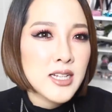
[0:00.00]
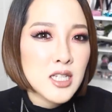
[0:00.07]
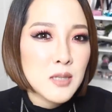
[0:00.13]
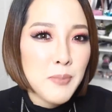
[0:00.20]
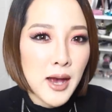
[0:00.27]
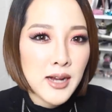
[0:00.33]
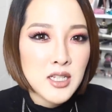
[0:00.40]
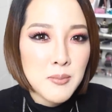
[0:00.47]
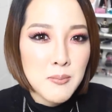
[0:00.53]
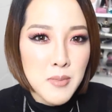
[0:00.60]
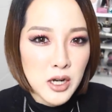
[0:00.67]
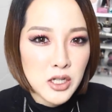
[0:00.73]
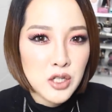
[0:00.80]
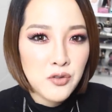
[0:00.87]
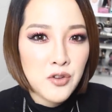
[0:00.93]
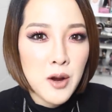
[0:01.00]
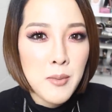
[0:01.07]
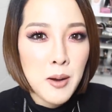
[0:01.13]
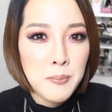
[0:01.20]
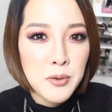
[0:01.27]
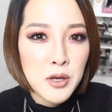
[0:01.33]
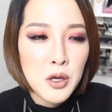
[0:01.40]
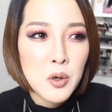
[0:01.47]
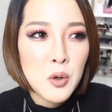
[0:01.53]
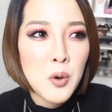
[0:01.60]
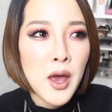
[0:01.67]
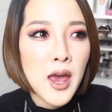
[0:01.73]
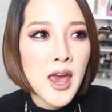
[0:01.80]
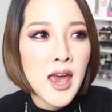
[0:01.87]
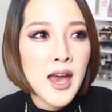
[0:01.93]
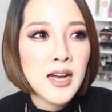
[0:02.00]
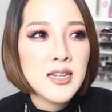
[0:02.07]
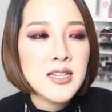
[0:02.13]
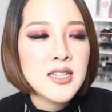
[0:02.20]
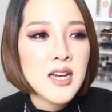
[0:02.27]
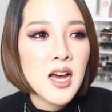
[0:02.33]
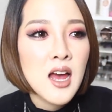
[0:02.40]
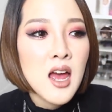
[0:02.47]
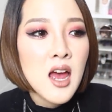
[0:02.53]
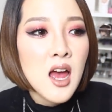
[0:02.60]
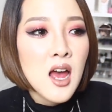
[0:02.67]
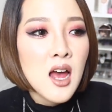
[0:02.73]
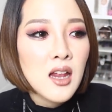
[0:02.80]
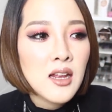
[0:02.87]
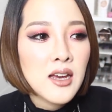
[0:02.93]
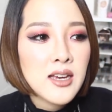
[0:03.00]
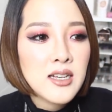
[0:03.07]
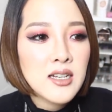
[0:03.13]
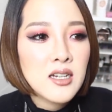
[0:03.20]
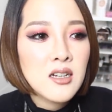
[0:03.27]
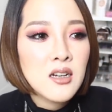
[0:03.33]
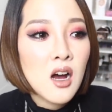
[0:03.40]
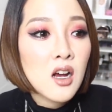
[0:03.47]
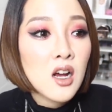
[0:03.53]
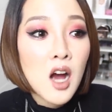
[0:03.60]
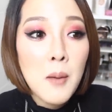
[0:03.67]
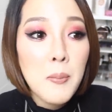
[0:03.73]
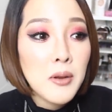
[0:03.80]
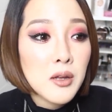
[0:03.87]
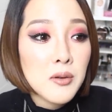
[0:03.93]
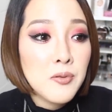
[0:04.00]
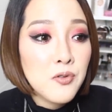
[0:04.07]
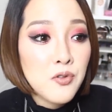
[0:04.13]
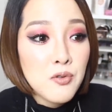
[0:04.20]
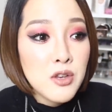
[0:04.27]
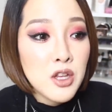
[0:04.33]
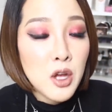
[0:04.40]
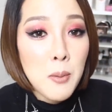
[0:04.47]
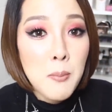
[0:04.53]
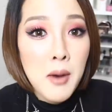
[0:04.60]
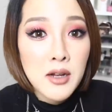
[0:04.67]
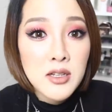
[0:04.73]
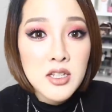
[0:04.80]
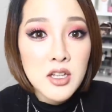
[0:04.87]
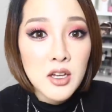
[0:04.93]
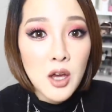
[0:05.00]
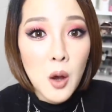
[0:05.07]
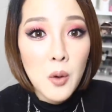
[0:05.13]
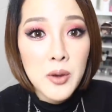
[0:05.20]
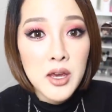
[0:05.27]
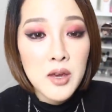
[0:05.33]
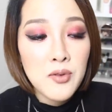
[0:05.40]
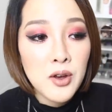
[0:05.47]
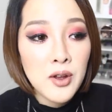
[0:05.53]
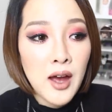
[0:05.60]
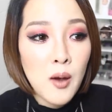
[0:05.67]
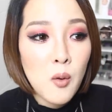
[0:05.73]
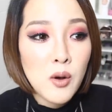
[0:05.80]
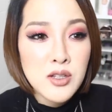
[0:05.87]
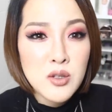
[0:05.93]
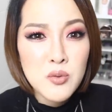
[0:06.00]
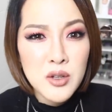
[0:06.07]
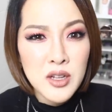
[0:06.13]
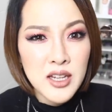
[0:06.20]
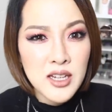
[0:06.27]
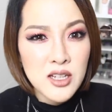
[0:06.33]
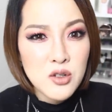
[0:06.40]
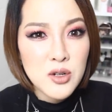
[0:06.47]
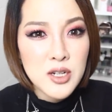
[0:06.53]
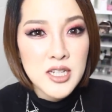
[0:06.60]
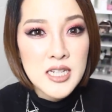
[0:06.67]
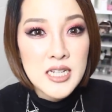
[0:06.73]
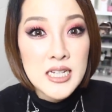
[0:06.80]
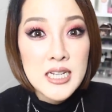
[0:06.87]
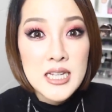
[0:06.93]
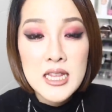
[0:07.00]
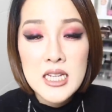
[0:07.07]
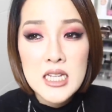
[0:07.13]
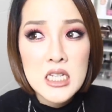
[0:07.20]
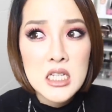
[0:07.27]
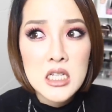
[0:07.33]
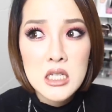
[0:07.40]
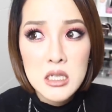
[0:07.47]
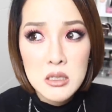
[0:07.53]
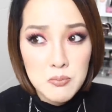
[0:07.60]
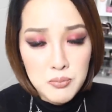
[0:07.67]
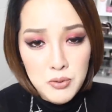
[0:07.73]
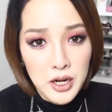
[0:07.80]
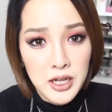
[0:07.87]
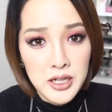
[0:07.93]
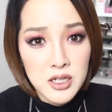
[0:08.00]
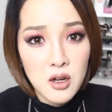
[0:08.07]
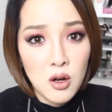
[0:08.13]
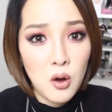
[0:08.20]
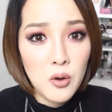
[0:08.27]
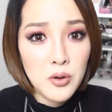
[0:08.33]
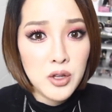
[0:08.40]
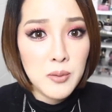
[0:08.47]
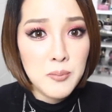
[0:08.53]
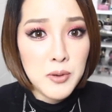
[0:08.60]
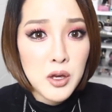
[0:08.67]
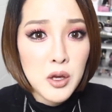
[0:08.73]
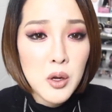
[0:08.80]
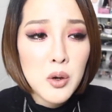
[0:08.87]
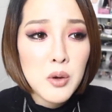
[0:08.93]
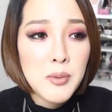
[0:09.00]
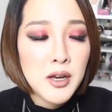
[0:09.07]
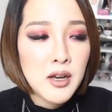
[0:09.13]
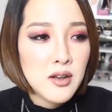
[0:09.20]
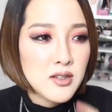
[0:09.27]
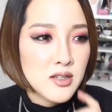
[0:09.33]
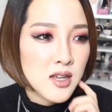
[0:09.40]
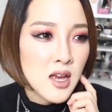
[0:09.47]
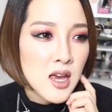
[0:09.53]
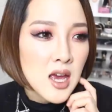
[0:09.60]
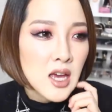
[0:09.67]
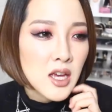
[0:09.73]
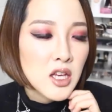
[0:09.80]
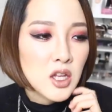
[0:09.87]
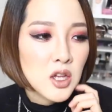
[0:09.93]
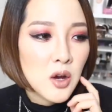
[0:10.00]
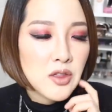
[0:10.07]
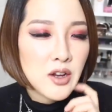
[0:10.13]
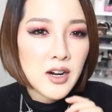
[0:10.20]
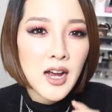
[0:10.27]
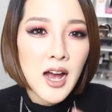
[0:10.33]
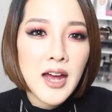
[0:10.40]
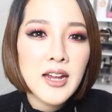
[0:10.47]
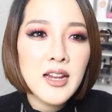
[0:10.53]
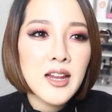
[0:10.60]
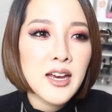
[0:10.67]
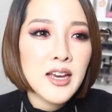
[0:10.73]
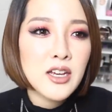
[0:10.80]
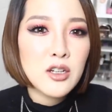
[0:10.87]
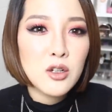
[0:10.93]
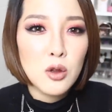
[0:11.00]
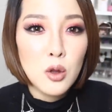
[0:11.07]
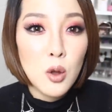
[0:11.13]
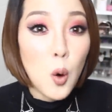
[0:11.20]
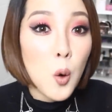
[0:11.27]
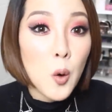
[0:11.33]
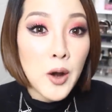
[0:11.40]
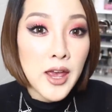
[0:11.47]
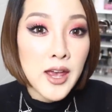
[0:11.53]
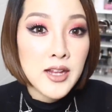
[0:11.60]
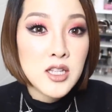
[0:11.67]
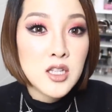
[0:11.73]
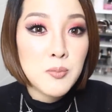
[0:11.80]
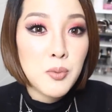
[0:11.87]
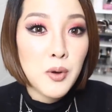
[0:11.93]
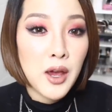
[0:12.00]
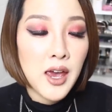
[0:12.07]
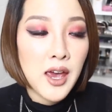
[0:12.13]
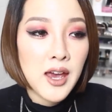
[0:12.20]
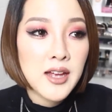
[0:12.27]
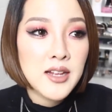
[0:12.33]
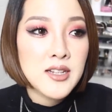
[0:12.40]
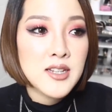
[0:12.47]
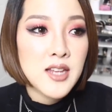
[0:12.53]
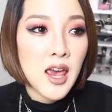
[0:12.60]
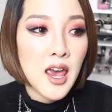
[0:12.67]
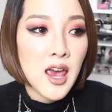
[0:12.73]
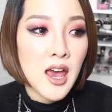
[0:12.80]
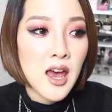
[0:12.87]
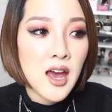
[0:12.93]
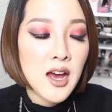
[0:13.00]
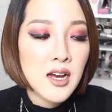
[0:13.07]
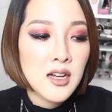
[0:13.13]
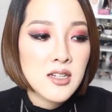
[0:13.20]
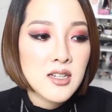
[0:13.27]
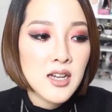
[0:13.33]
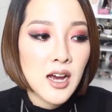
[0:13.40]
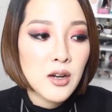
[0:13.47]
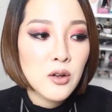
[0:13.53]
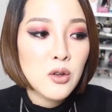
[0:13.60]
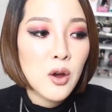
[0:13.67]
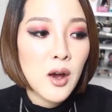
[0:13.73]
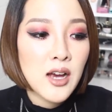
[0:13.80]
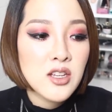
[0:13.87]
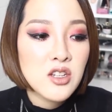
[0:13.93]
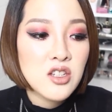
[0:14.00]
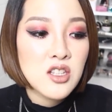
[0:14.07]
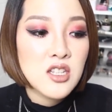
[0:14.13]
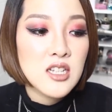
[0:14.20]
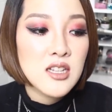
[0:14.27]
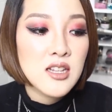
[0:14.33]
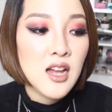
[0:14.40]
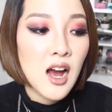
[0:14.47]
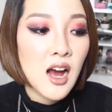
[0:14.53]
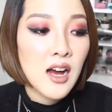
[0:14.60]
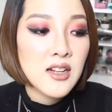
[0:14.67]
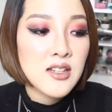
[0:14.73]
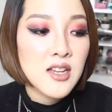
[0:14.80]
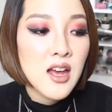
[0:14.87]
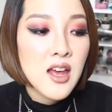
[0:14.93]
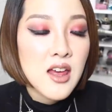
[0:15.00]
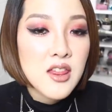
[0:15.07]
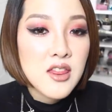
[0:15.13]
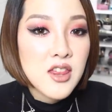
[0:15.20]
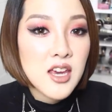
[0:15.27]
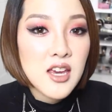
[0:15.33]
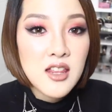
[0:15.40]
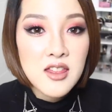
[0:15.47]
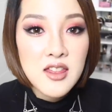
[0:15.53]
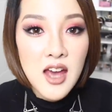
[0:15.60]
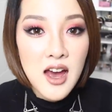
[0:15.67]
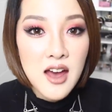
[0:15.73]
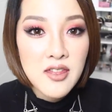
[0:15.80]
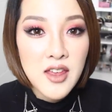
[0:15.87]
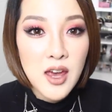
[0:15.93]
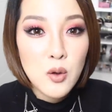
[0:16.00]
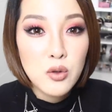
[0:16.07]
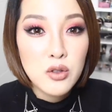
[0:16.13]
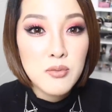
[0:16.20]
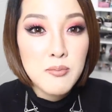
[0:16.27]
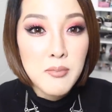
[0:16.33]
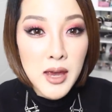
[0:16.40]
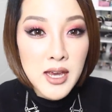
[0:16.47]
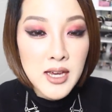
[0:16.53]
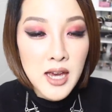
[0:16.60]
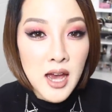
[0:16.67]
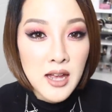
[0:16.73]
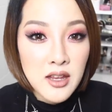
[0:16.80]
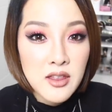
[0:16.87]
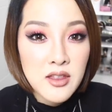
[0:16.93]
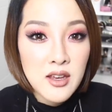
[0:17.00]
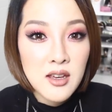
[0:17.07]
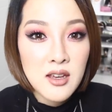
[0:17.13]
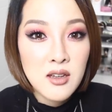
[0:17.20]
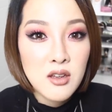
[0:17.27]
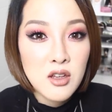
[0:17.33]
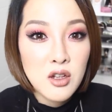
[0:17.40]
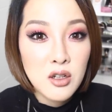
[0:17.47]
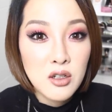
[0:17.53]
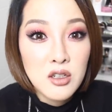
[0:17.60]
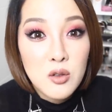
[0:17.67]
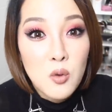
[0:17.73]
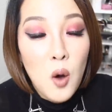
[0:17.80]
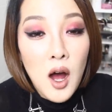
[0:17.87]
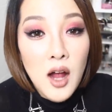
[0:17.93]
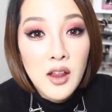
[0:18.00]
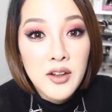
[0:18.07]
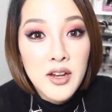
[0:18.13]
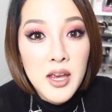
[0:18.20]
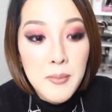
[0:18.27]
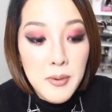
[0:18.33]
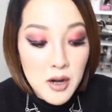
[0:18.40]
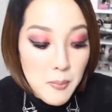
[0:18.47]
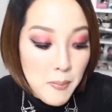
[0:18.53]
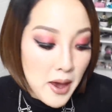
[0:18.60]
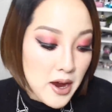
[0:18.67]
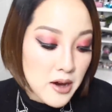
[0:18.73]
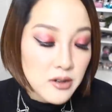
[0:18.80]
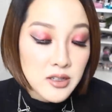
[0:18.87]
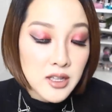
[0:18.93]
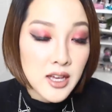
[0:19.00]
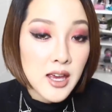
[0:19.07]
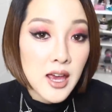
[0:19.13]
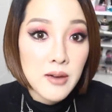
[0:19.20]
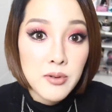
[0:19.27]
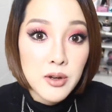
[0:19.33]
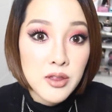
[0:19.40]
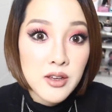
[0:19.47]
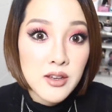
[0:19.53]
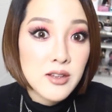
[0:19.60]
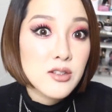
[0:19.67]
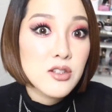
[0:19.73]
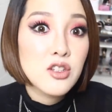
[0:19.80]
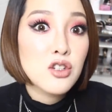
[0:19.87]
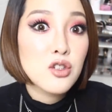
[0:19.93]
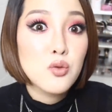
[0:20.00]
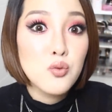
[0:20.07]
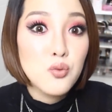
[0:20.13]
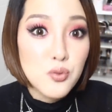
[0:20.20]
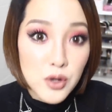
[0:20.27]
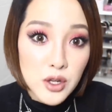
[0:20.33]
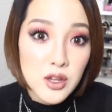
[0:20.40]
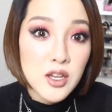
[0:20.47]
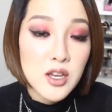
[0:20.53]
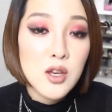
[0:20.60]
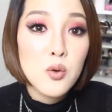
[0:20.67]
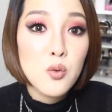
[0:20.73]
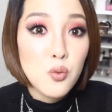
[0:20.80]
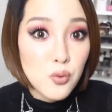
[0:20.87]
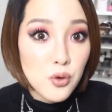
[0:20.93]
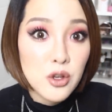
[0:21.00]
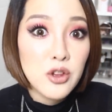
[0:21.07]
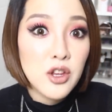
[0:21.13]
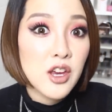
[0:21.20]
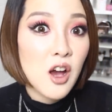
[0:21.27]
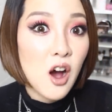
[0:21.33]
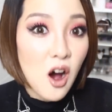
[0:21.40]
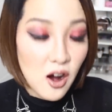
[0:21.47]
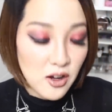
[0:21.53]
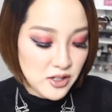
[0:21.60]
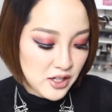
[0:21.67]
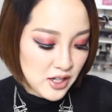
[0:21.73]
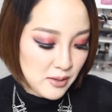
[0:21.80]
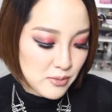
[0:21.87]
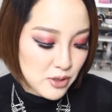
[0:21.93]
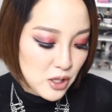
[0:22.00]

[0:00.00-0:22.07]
expect much from A'pieu and like a couple of you know months ago even I wasn't really interested in this brand called A'pieu because you know they're kind of like lower end brand and I don't know I just did not think that they would make anything, you know, good quality, but apparently everything is just really, really awesome.